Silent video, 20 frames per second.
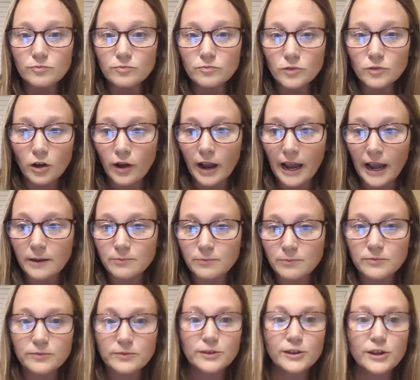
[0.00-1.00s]
Okay,
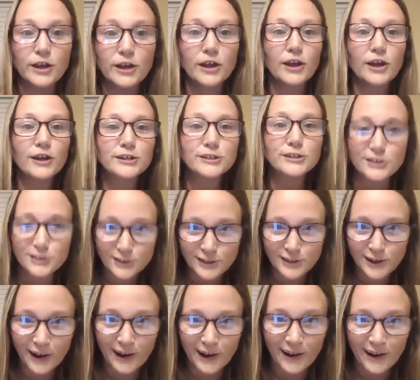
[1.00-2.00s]

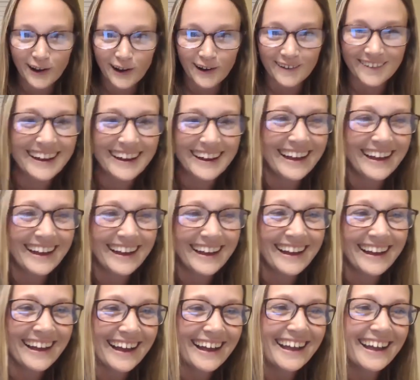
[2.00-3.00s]
so
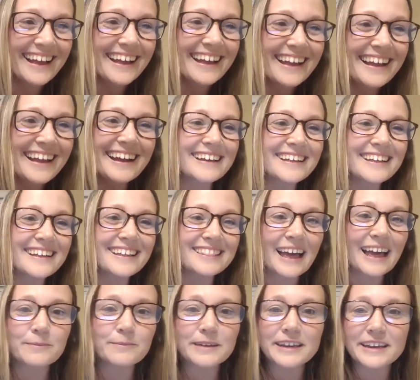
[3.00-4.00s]

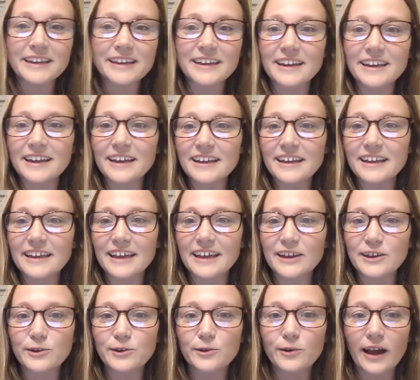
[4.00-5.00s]
let me get
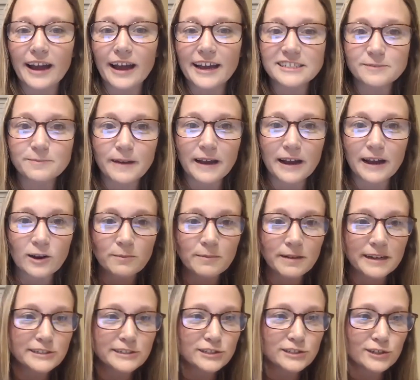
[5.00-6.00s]
you guys back on
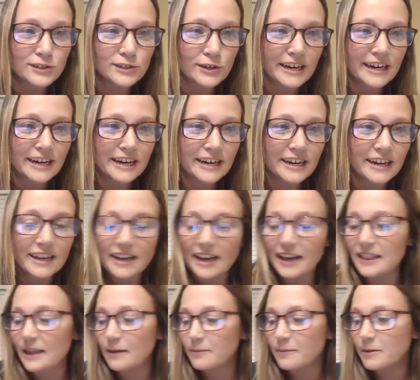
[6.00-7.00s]
my screen and
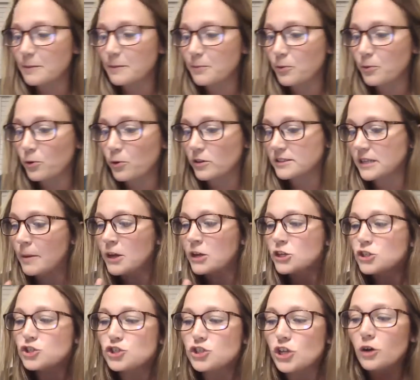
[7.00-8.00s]
let me pull this up.
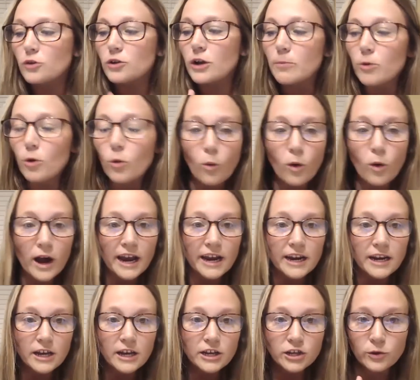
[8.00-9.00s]
So number
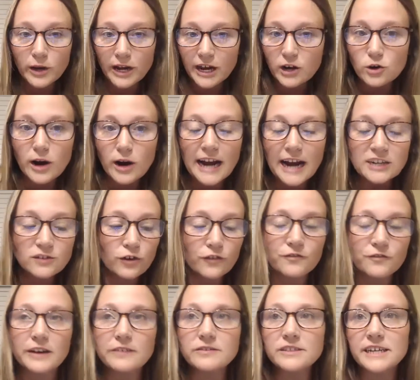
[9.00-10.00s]
1, you interact for
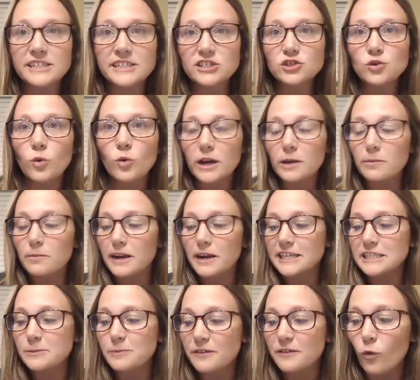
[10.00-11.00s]
15 to 20 minutes
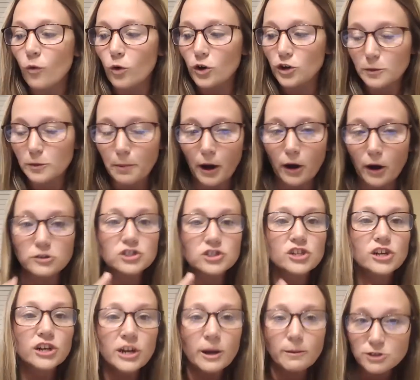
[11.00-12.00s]
before you post.
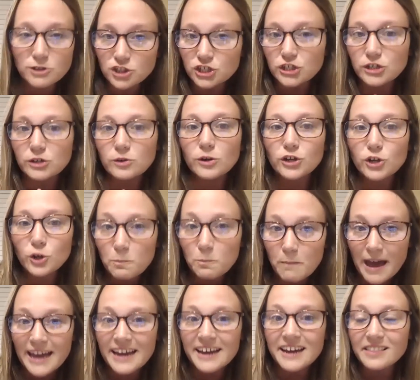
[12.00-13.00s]
Number 2, you
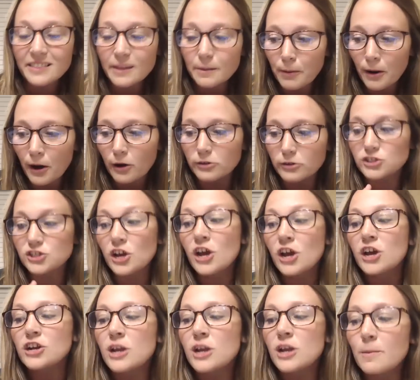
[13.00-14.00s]
make the post.
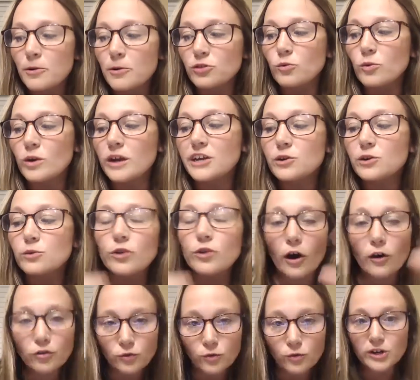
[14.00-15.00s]
Number 3, you go
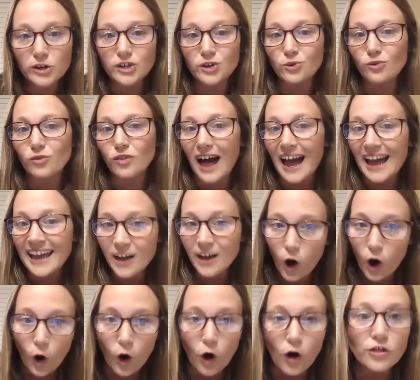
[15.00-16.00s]
through and you like
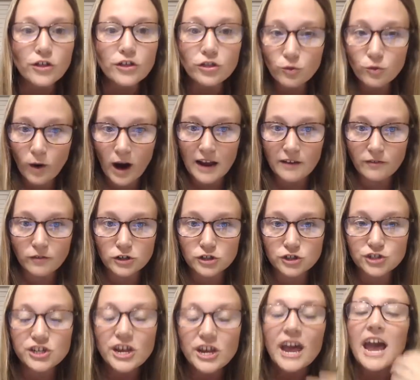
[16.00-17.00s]
all the Thrivers
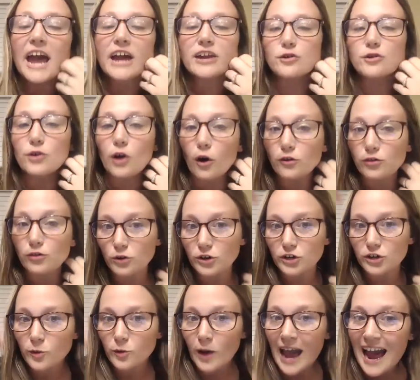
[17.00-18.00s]
and you go through and
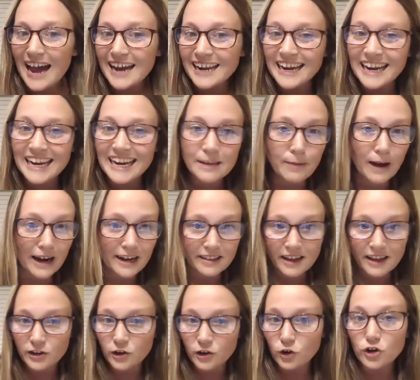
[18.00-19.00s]
you add anybody
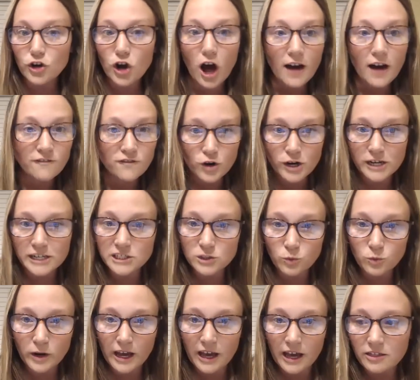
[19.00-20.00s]
that you're not friends
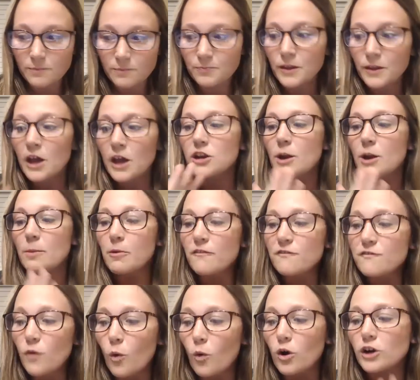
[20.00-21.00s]
with. Number
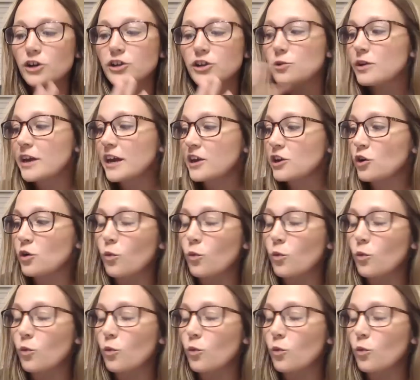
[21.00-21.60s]
4, you get your